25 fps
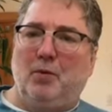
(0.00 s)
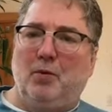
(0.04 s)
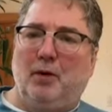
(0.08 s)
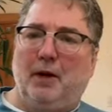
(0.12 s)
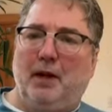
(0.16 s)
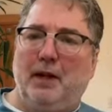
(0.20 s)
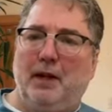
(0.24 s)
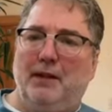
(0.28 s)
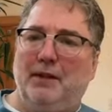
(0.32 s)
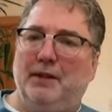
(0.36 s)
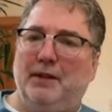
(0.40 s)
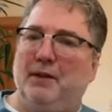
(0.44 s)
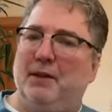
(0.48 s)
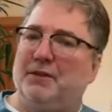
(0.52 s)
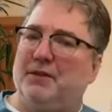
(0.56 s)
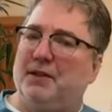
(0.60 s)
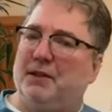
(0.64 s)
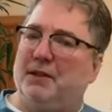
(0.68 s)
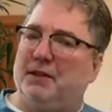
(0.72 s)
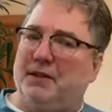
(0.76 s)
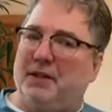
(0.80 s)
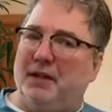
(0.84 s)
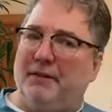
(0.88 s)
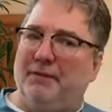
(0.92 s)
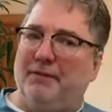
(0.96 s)
Right? There's
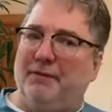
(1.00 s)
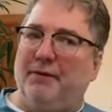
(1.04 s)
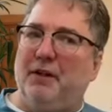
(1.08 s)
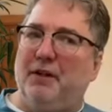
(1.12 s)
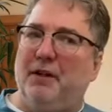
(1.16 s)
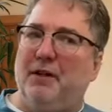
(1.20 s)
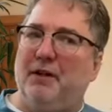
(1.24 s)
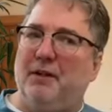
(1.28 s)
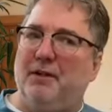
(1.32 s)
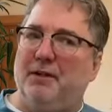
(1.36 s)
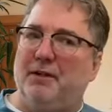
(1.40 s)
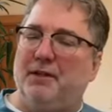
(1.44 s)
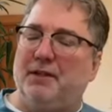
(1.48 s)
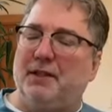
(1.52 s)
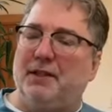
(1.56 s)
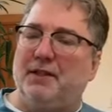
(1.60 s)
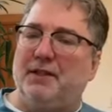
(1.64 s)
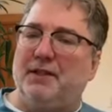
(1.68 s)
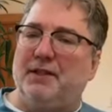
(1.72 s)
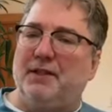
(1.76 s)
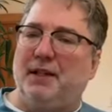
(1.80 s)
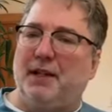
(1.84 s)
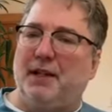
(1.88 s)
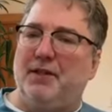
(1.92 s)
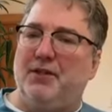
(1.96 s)
a different
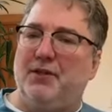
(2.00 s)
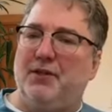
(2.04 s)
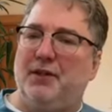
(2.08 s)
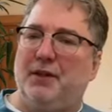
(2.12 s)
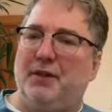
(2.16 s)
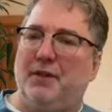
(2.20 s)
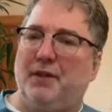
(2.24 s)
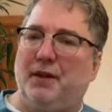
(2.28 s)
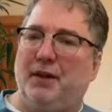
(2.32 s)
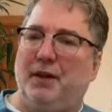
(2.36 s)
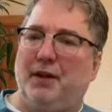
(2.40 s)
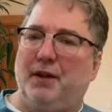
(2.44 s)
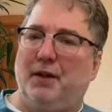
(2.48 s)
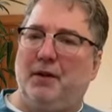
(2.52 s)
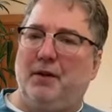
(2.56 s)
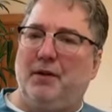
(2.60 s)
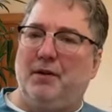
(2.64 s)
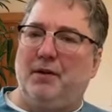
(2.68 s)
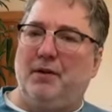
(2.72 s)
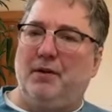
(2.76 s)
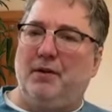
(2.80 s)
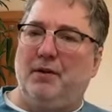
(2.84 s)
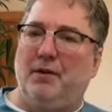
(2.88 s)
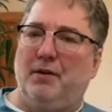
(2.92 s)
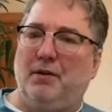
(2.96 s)
sensation there.
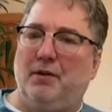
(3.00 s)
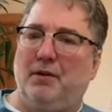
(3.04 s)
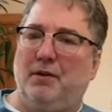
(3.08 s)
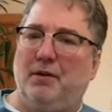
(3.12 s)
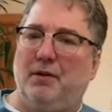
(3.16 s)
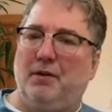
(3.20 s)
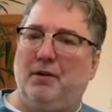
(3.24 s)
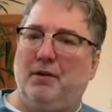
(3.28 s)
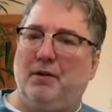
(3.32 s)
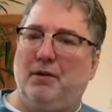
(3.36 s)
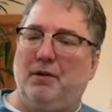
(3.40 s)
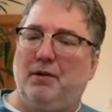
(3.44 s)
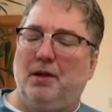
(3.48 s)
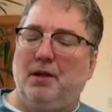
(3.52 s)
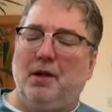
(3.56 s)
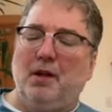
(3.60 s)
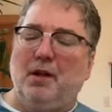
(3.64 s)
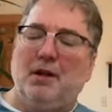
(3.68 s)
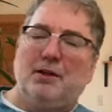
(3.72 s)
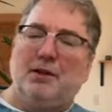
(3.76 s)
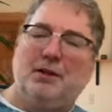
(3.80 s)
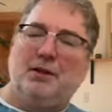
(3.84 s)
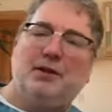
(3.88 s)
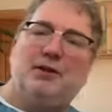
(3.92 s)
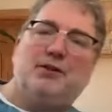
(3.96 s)

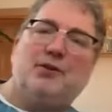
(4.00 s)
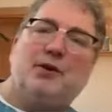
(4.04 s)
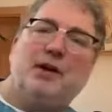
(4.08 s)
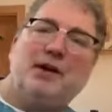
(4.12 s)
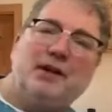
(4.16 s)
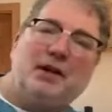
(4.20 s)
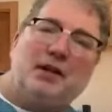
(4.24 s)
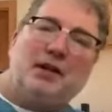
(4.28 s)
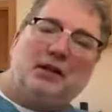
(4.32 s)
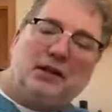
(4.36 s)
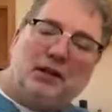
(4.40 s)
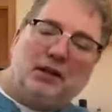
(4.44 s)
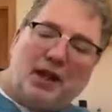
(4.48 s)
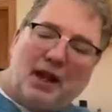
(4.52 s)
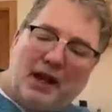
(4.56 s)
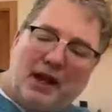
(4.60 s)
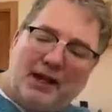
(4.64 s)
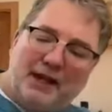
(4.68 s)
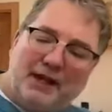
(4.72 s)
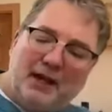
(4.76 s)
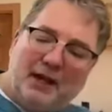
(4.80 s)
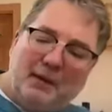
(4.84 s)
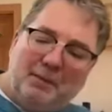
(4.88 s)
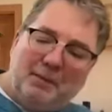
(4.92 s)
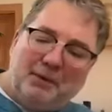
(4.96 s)
So you're trying to
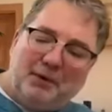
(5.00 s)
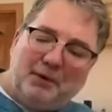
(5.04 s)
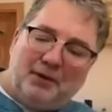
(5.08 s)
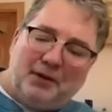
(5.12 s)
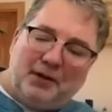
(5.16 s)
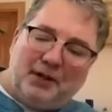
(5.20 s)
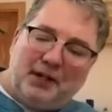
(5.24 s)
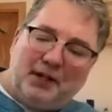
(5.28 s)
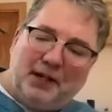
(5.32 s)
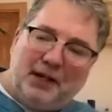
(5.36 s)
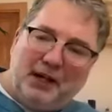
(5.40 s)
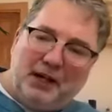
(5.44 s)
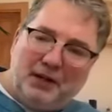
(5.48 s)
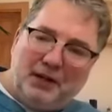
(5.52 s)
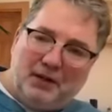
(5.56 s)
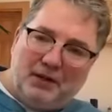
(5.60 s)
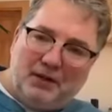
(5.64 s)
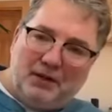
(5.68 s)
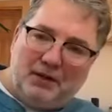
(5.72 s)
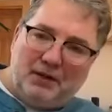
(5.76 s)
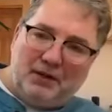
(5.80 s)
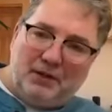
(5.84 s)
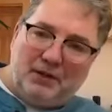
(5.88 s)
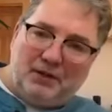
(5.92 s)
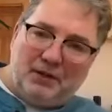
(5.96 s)
line up your
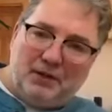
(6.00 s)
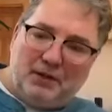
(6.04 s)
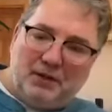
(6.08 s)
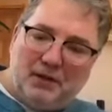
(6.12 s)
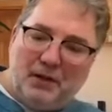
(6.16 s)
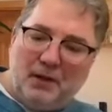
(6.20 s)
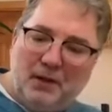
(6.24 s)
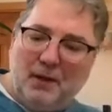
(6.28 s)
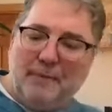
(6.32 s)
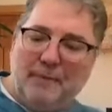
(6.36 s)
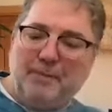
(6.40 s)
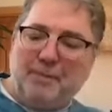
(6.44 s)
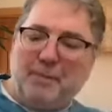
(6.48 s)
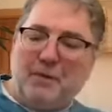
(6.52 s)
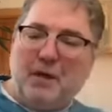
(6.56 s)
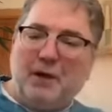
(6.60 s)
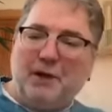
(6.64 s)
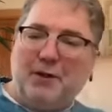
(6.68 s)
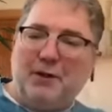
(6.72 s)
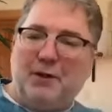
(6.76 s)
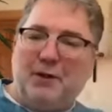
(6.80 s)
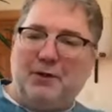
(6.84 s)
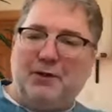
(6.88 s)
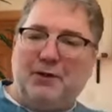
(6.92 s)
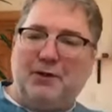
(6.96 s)
heels,
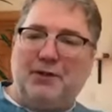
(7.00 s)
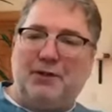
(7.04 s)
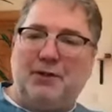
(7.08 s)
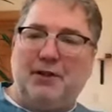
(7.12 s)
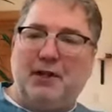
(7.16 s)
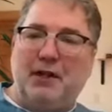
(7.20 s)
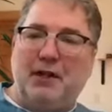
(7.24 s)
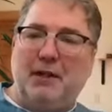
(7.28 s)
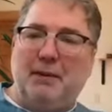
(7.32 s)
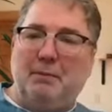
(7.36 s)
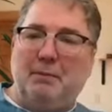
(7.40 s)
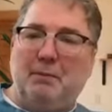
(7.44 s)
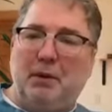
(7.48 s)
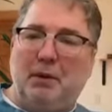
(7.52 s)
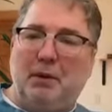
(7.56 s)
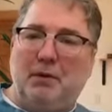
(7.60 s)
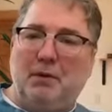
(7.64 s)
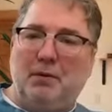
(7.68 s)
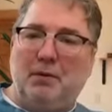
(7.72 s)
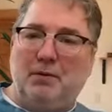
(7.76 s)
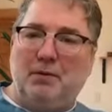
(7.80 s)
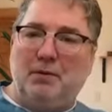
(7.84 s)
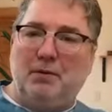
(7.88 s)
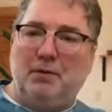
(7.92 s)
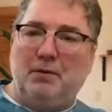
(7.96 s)
your sitting
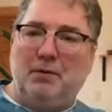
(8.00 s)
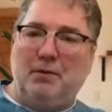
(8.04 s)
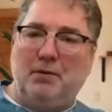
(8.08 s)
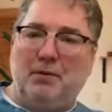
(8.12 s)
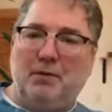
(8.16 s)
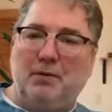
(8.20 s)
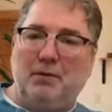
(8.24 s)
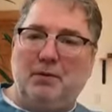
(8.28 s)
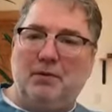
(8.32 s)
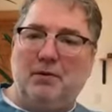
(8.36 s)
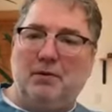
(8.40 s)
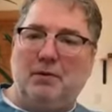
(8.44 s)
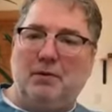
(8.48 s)
bones,